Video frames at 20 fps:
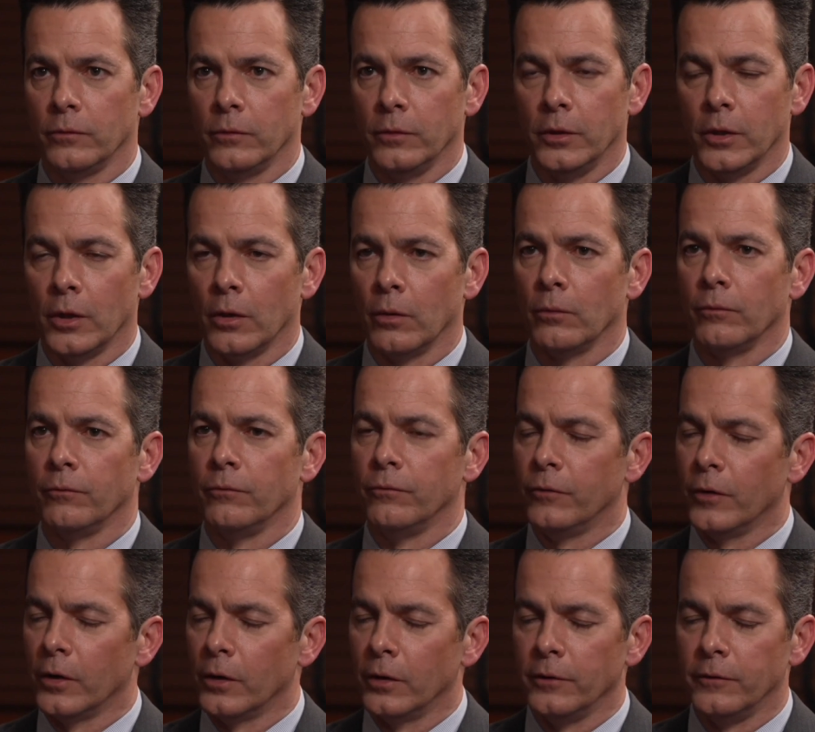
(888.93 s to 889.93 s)
you know,
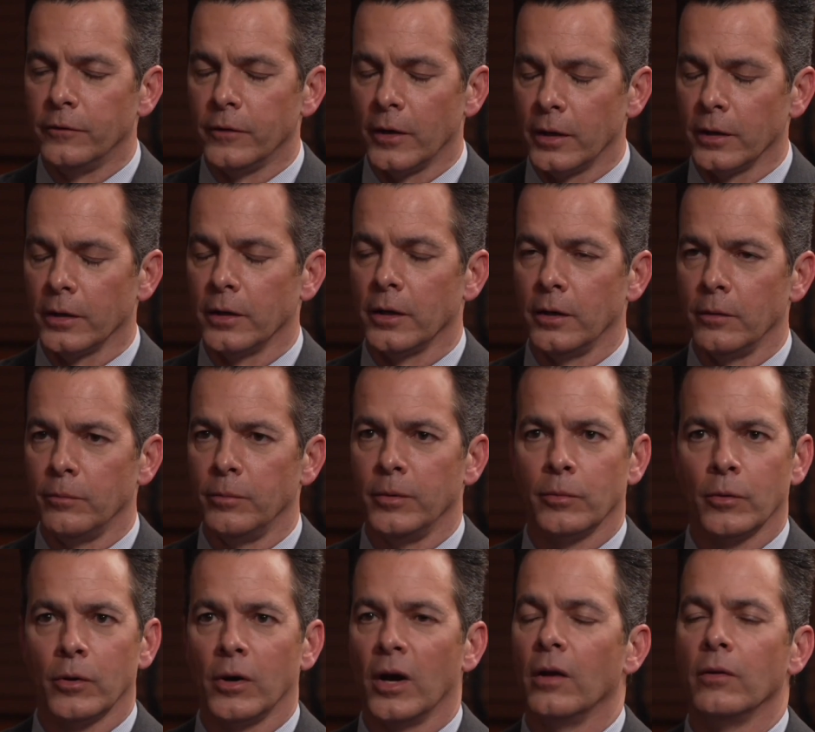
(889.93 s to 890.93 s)
very dedicated
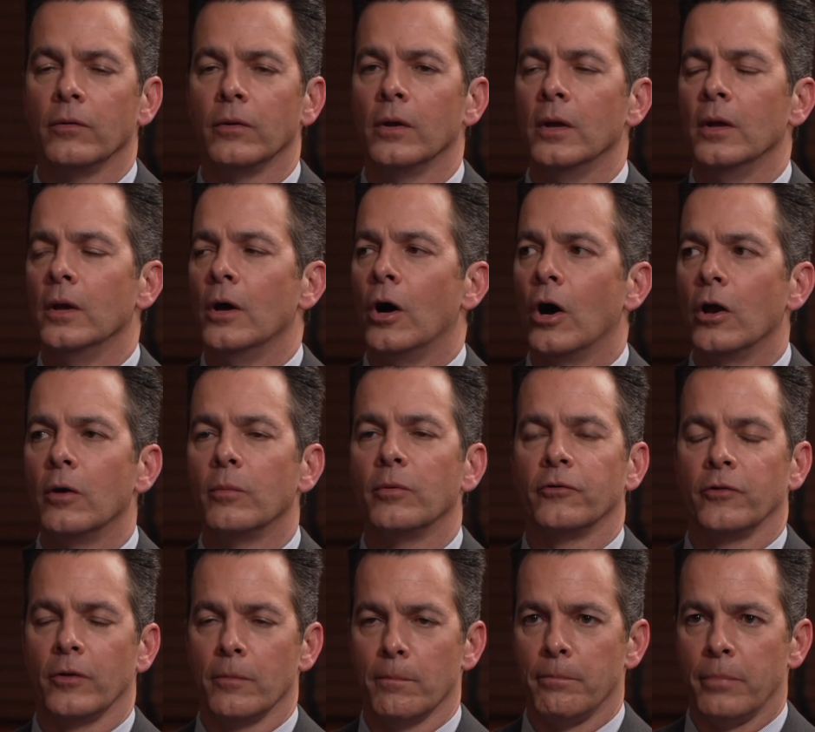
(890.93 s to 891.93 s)
people,
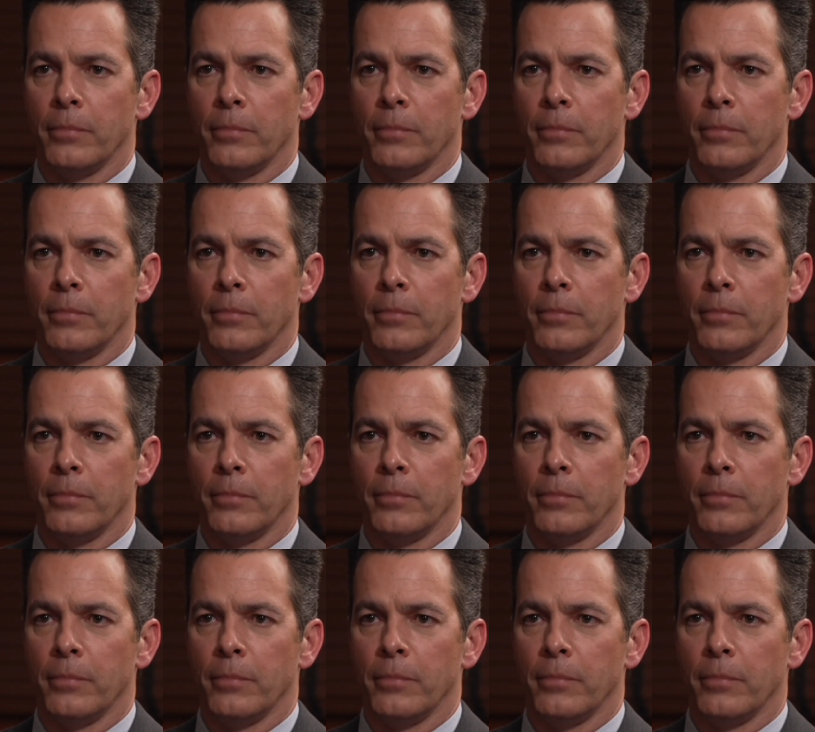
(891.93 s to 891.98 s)
100%